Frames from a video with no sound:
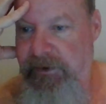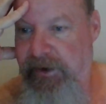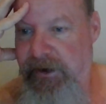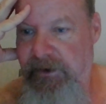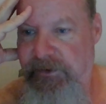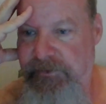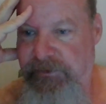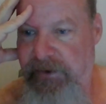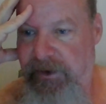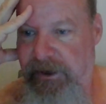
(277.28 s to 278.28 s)
Today
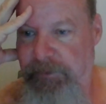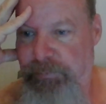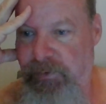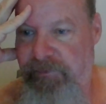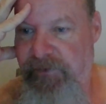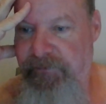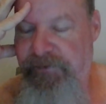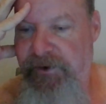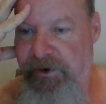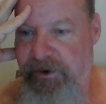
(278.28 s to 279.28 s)
is April
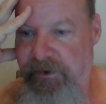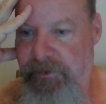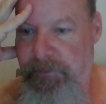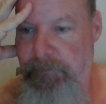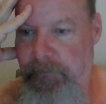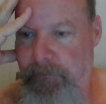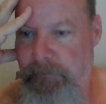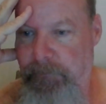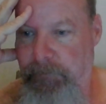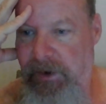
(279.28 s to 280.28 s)
5th here,
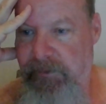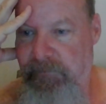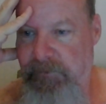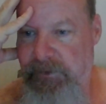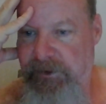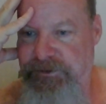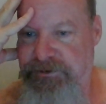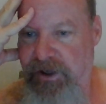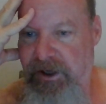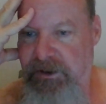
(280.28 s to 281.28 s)
but
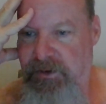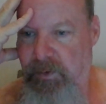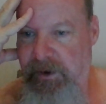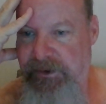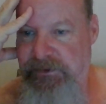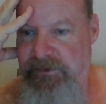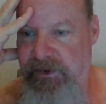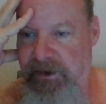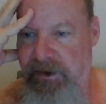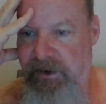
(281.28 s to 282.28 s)
it's not quite
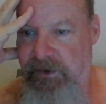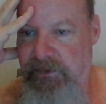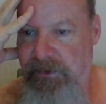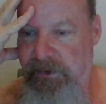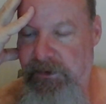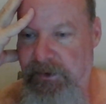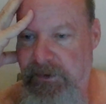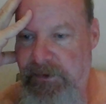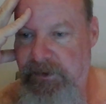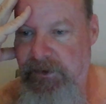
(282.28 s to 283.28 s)
in
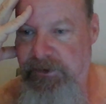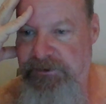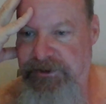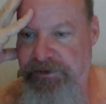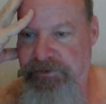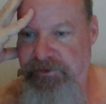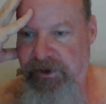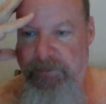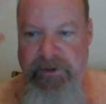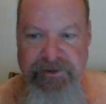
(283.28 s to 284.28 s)
Central
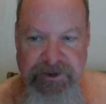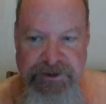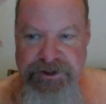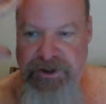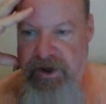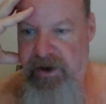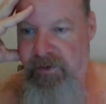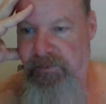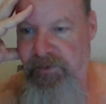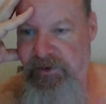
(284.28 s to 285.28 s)
Time. Let's say
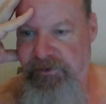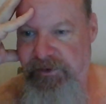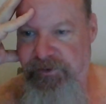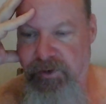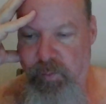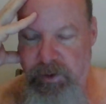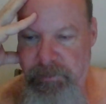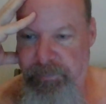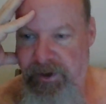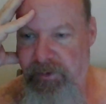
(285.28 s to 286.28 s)
Chicago, for instance, or
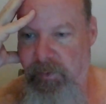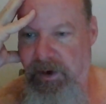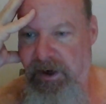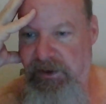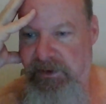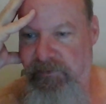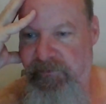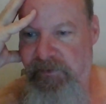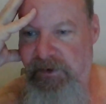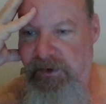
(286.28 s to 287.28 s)
Winnipeg, where I
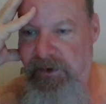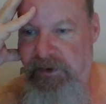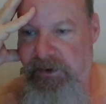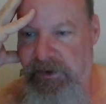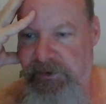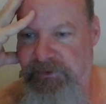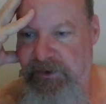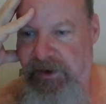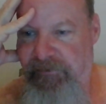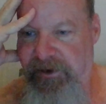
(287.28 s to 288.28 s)
live. It's
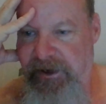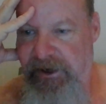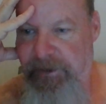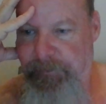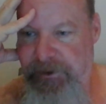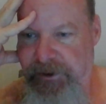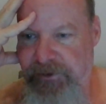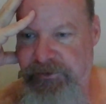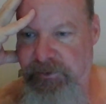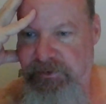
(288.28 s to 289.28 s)
11 a.m.
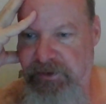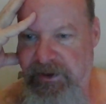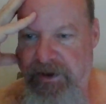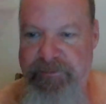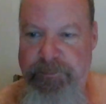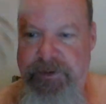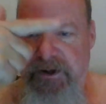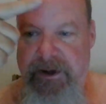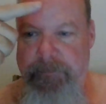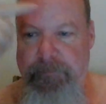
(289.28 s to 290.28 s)
here, so it's 11
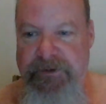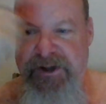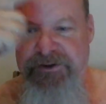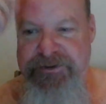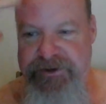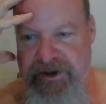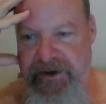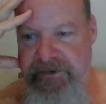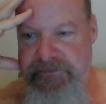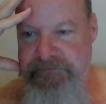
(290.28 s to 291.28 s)
p.m. yesterday,